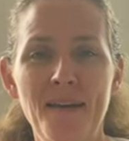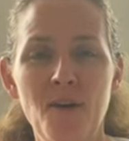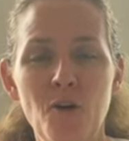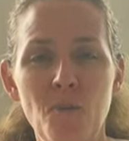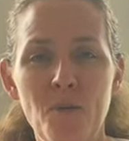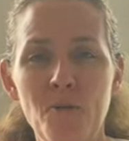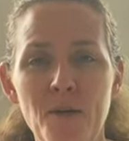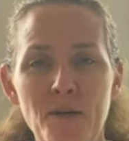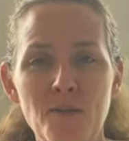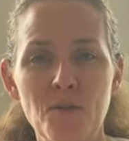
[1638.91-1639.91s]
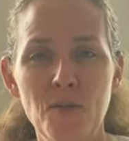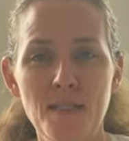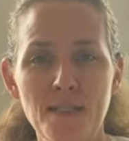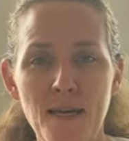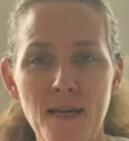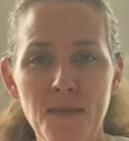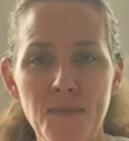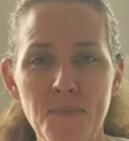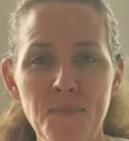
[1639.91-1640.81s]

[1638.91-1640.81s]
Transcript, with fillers: I hope everybody has a great day.